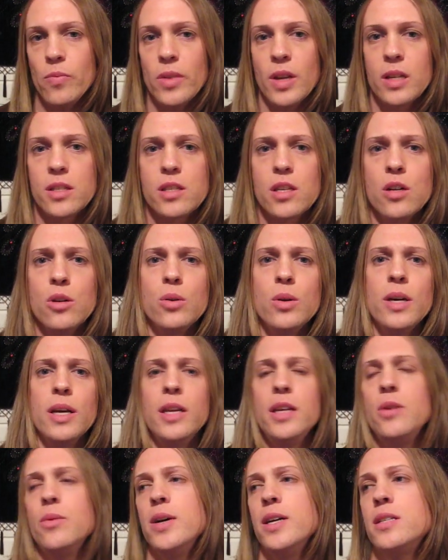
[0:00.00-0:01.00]
So
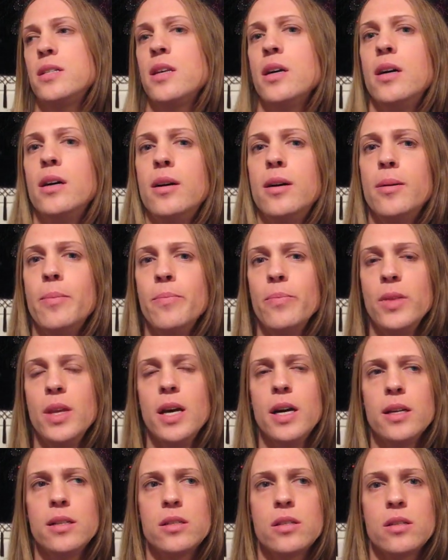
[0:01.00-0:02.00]
anyways,
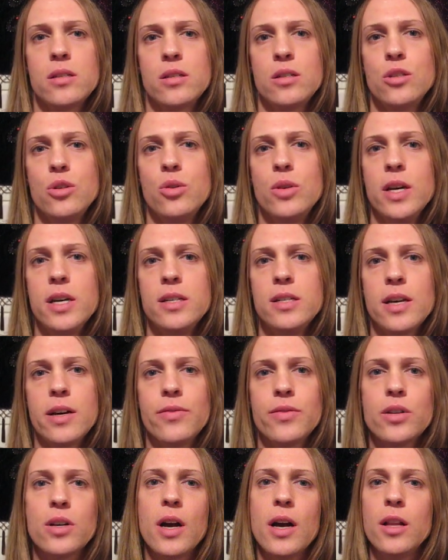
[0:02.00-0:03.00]
yeah, it's 2 days
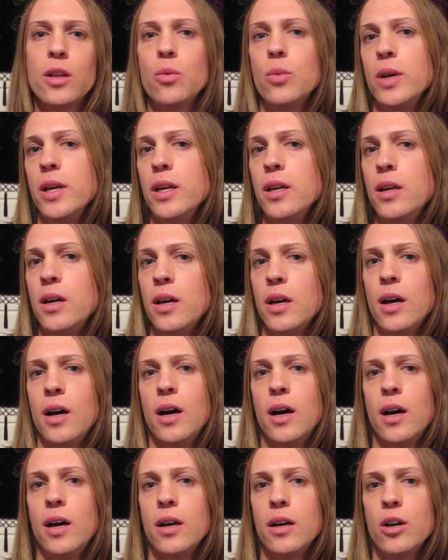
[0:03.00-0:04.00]
after Halloween.
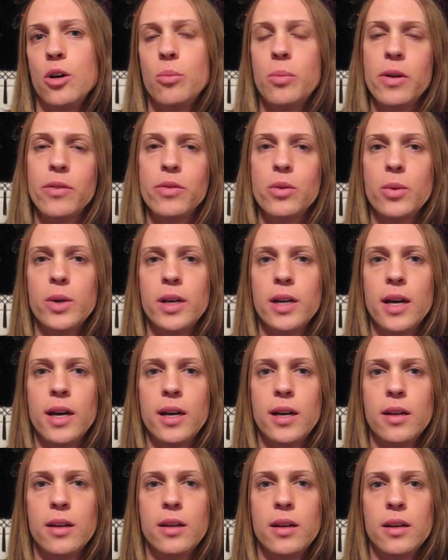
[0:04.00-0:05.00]
Hope everyone
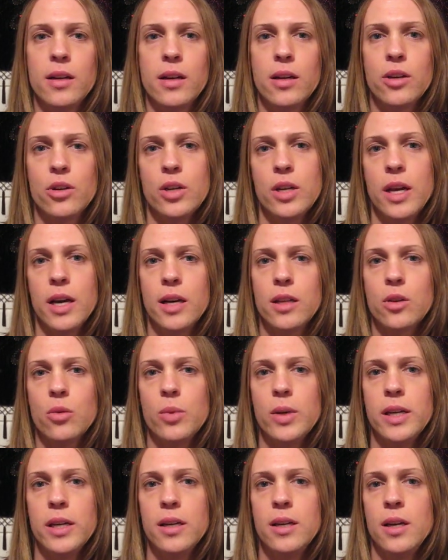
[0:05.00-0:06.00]
had a good
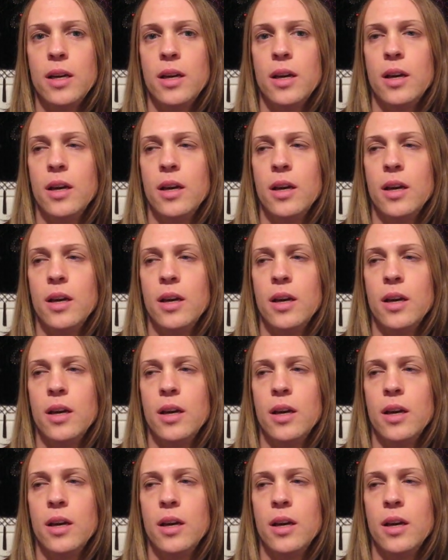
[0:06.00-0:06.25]
Halloween.